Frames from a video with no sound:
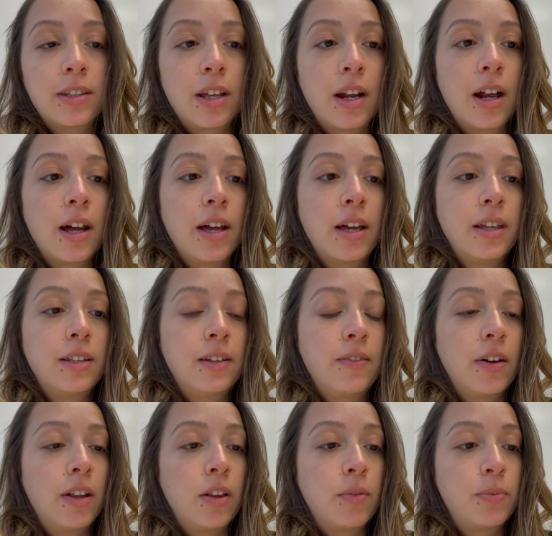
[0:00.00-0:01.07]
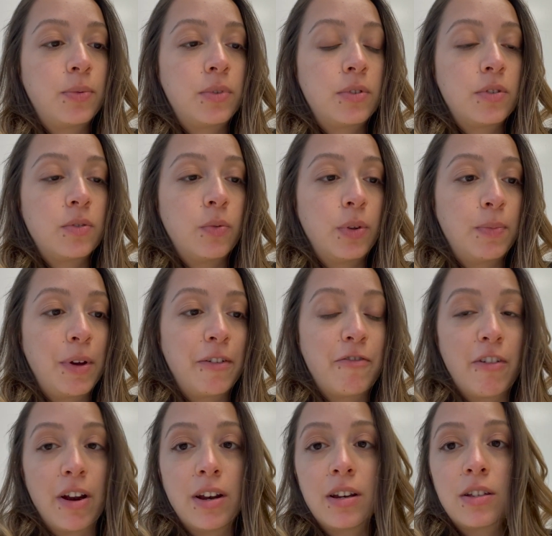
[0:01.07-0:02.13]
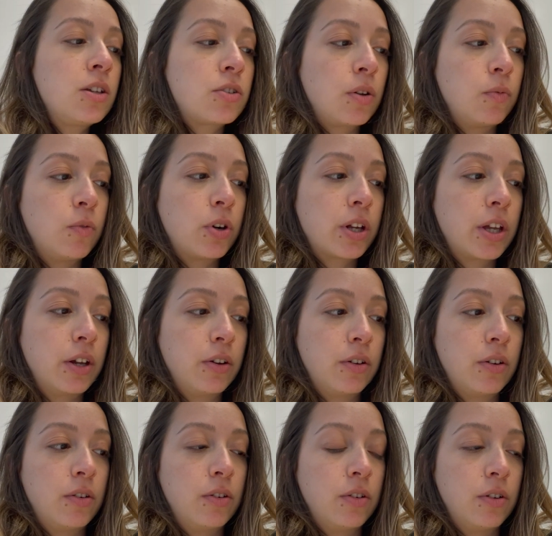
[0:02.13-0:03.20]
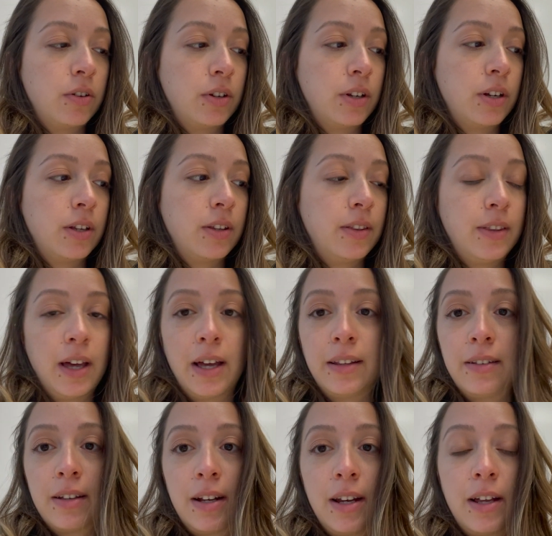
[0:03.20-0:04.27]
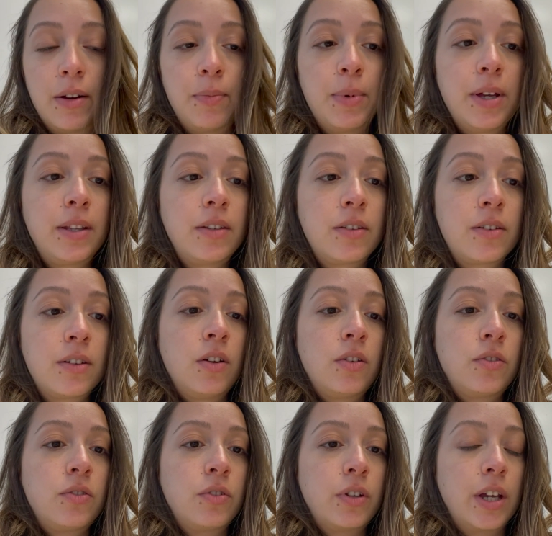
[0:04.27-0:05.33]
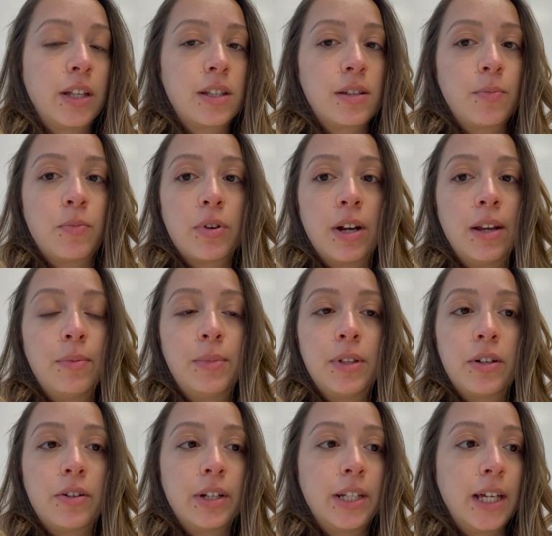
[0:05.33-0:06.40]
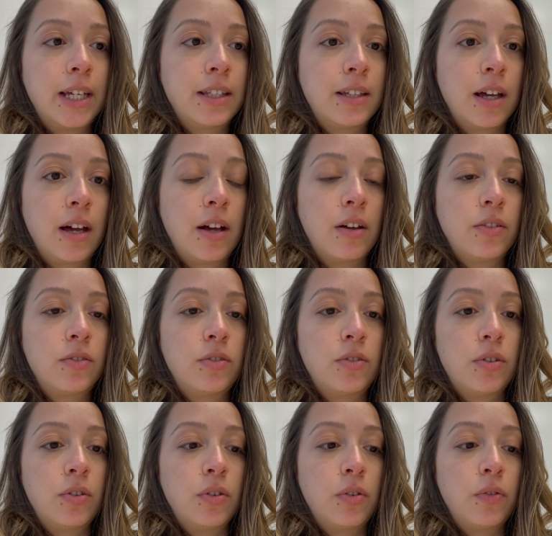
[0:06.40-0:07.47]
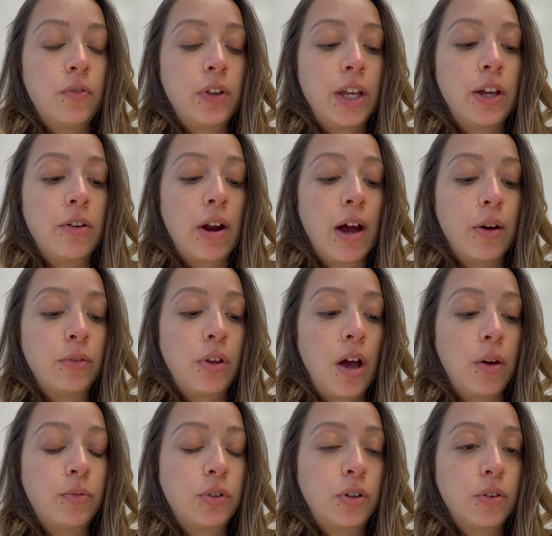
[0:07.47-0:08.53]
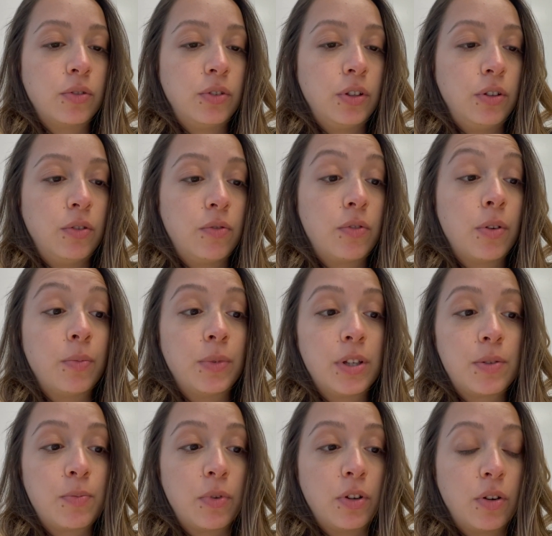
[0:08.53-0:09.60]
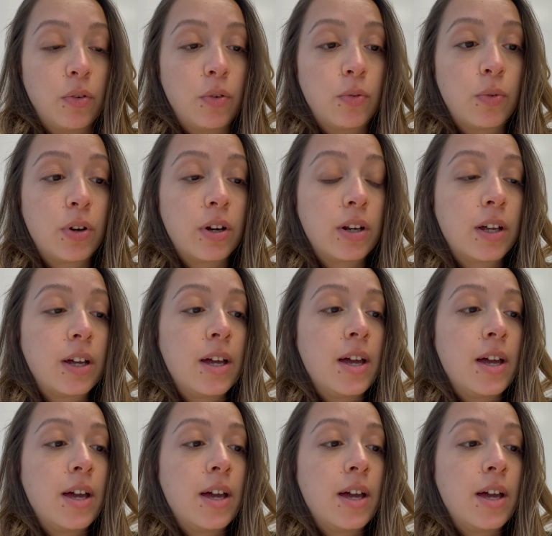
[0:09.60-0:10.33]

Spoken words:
that I developed with my friend. So I'm working on that a little bit to get some preliminary data to figure out how to continue from this point onward.